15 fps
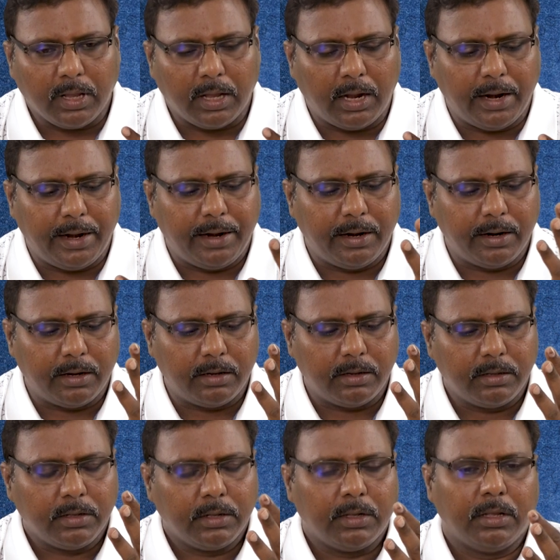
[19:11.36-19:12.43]
and
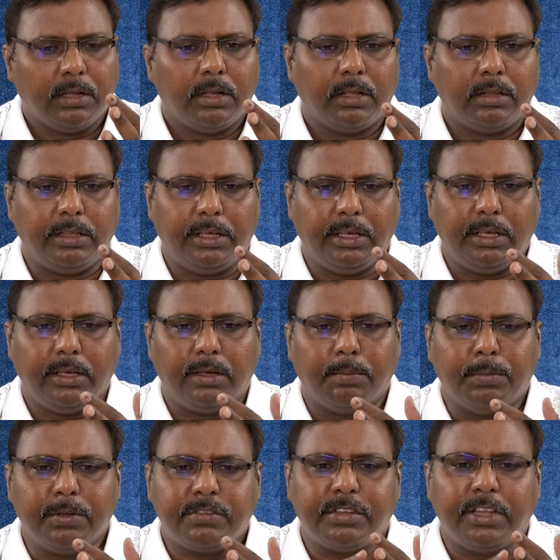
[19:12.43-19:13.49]
the
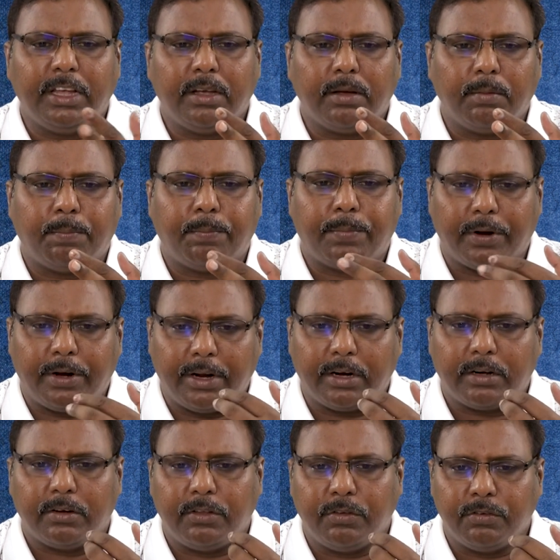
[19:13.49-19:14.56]
missing
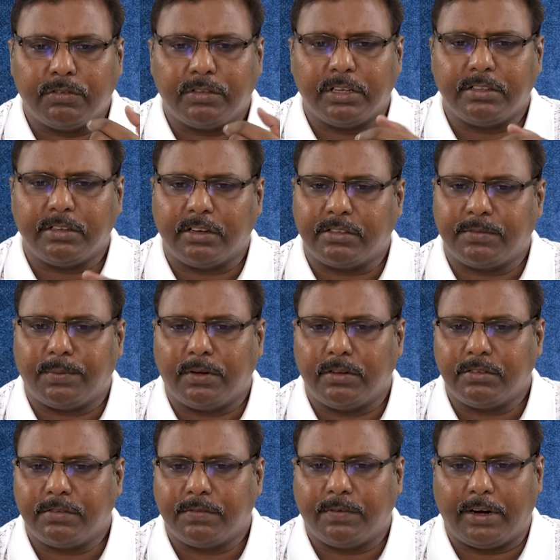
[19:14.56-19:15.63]
product usage
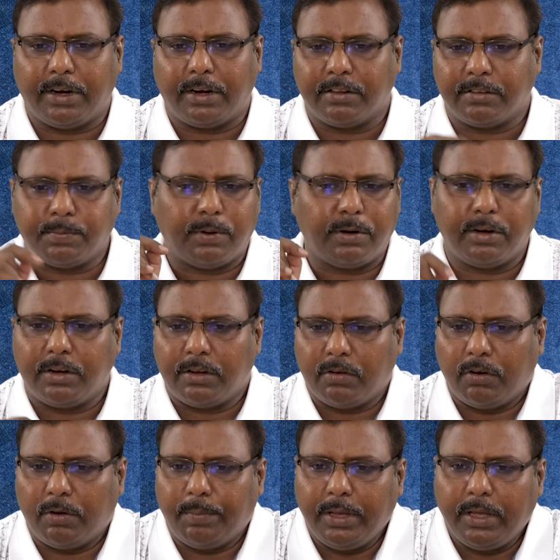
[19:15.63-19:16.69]
response for a respondent
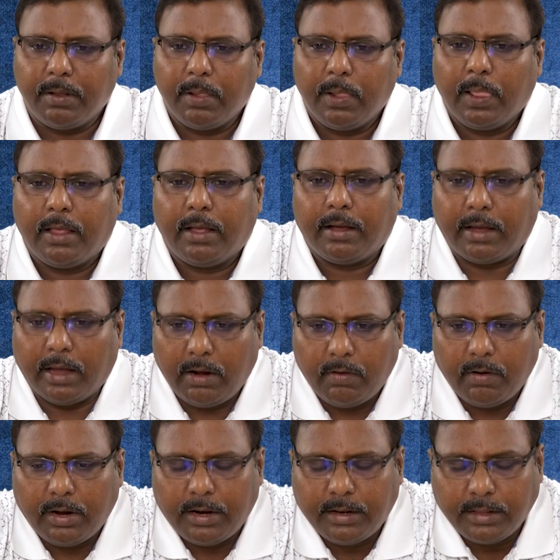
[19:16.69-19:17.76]
could be
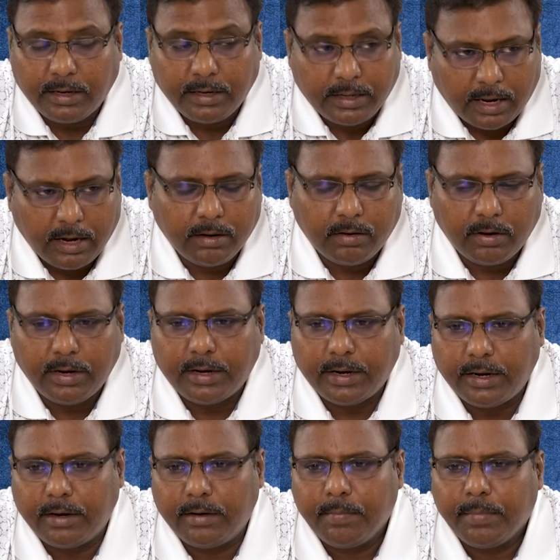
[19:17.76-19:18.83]

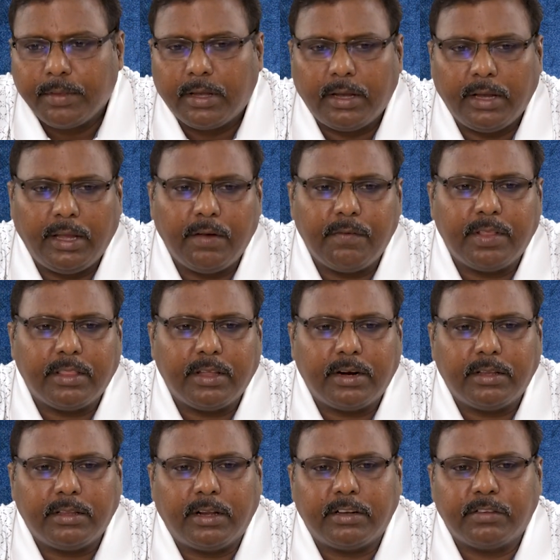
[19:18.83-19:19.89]
calculated given
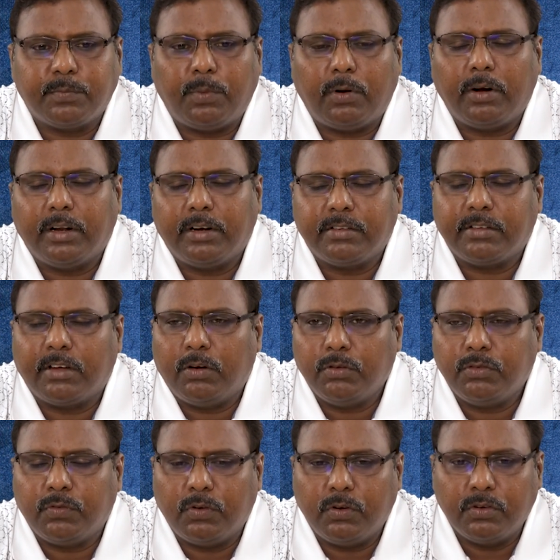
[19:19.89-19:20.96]
that the respondent's
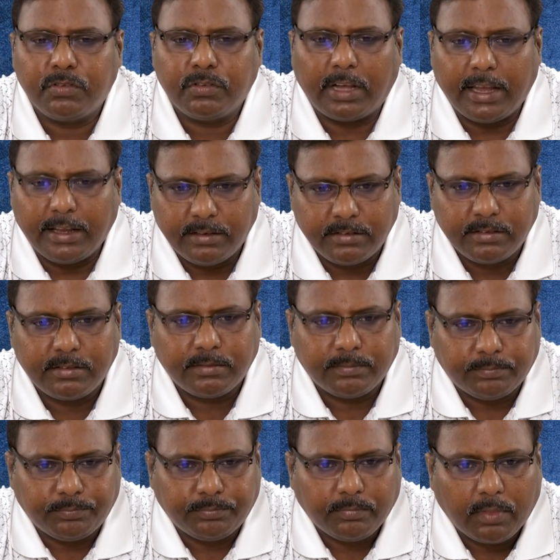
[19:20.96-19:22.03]
household size,
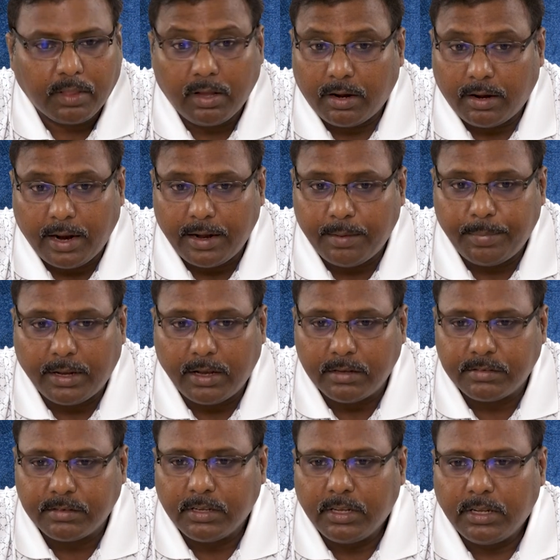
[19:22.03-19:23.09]
right?
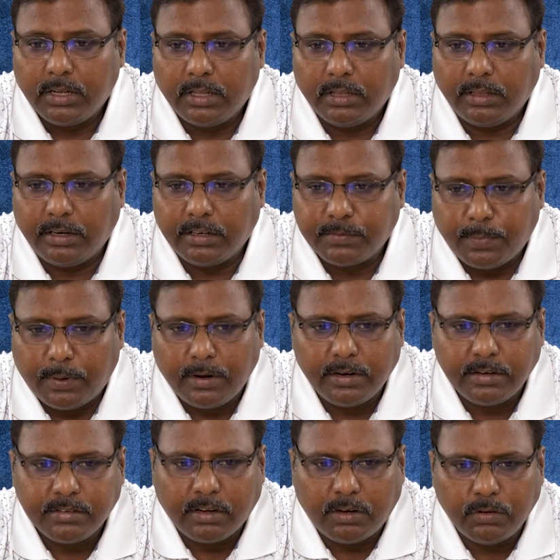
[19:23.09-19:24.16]
Because the
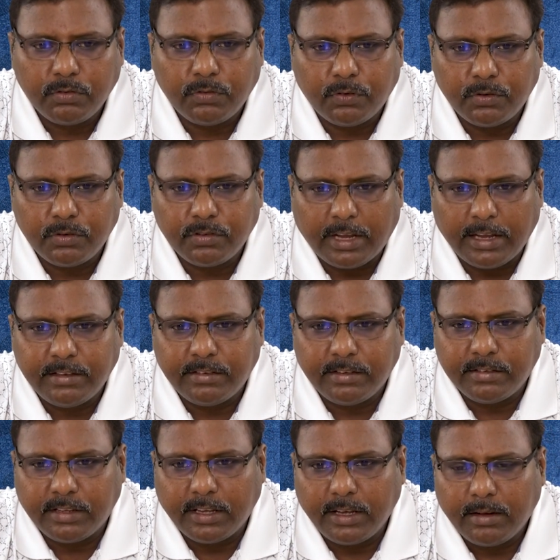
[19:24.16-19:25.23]
respondent's household size
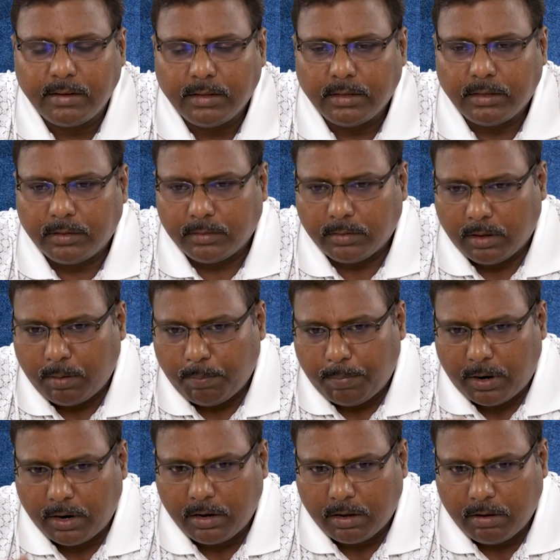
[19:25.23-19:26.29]
is a
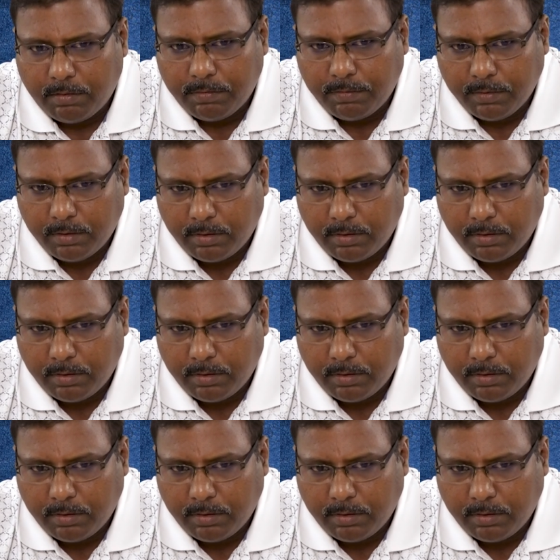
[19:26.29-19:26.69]
part of